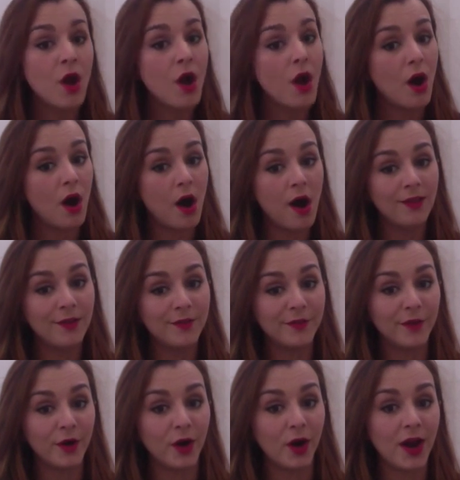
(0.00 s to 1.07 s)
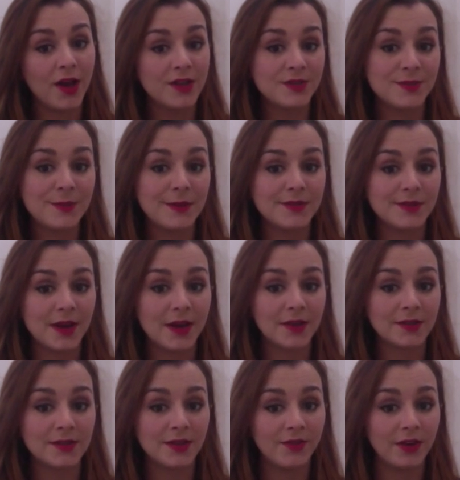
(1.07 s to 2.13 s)
all of her husband's
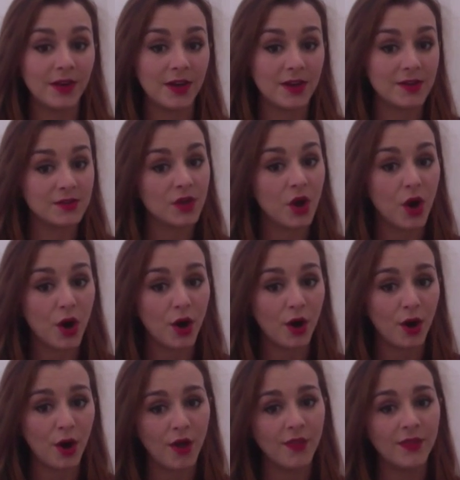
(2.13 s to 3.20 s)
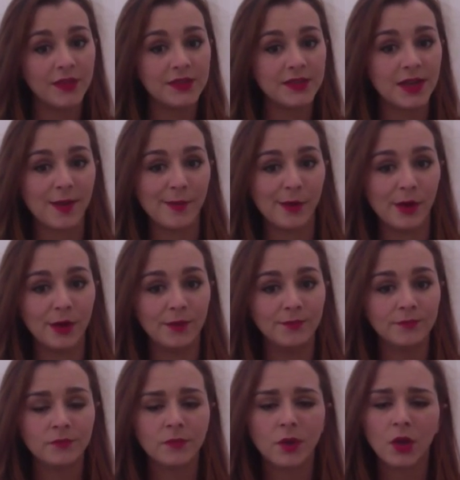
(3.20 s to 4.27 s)
activities are on the table.
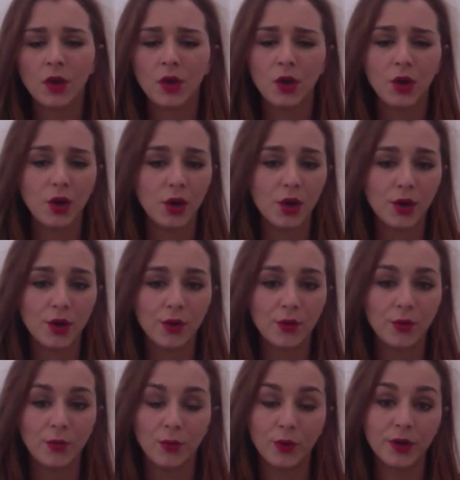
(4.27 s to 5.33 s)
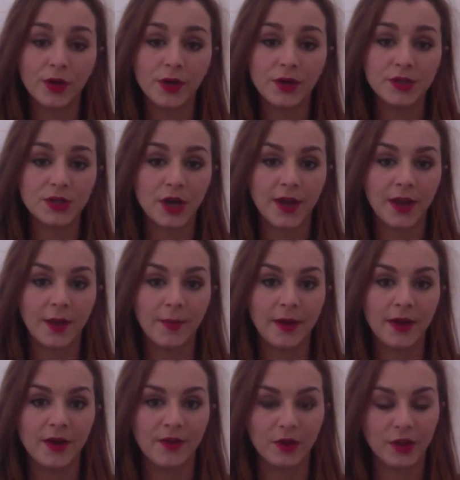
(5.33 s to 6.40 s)
No, we're not talking about
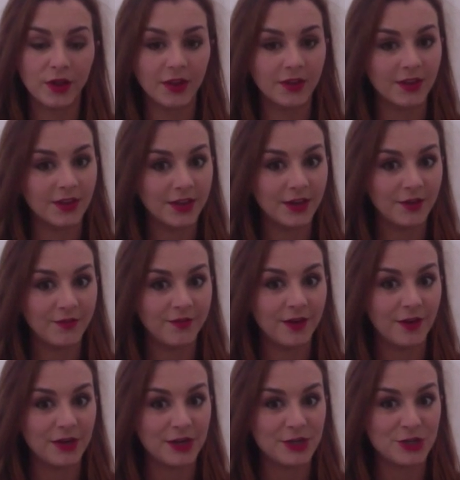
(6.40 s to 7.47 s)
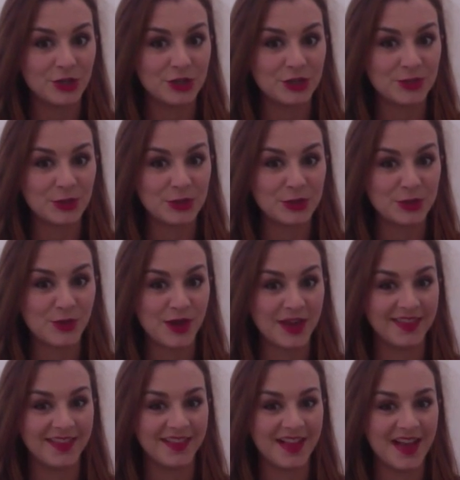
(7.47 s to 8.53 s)
everything the Clinton Foundation's been doing in
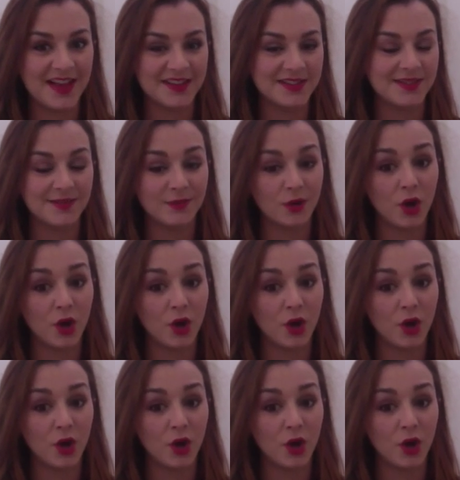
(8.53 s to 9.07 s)
the last,